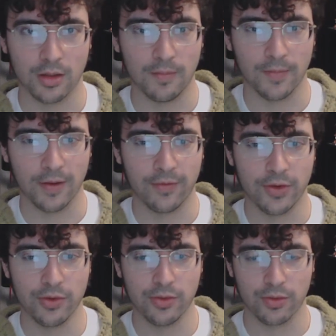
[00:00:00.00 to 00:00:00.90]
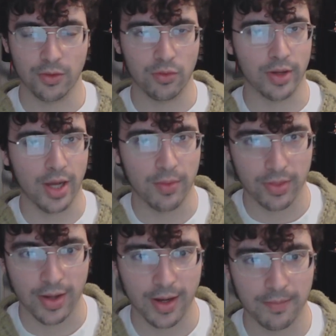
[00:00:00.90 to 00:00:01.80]
if you're okay with
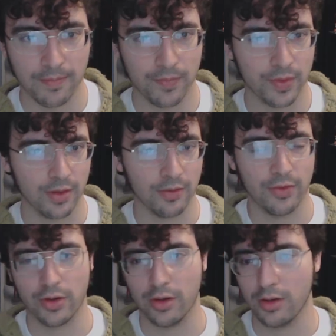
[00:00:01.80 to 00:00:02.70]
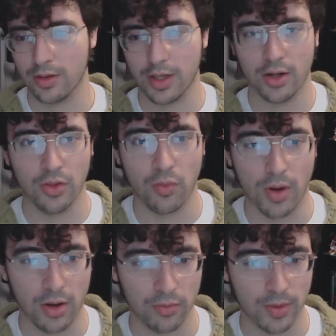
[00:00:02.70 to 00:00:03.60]
that, if you're gonna get on the
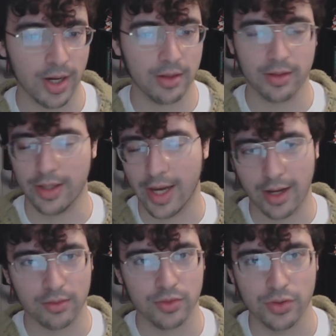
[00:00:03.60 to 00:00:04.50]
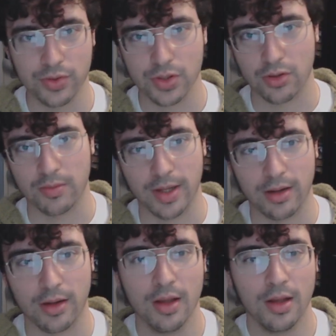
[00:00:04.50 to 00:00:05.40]
wild ride, yeah, do so, man,
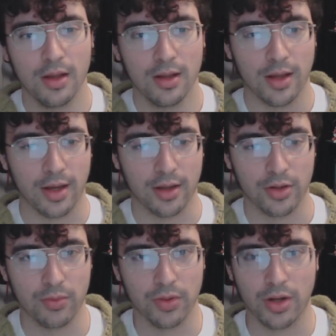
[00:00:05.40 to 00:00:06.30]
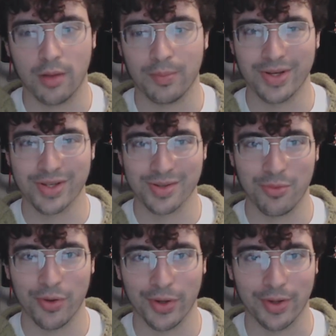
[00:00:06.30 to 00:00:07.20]
and you will not be
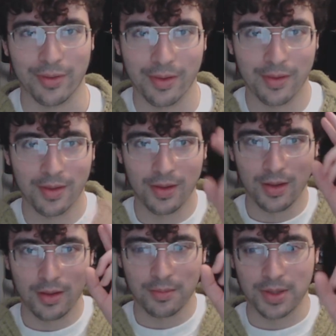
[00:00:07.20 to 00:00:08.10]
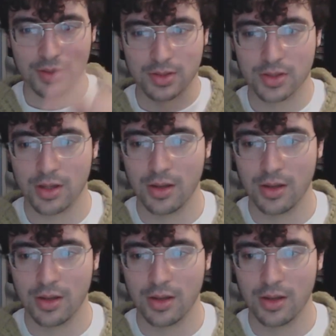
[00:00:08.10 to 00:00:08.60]
disappointed. Peace.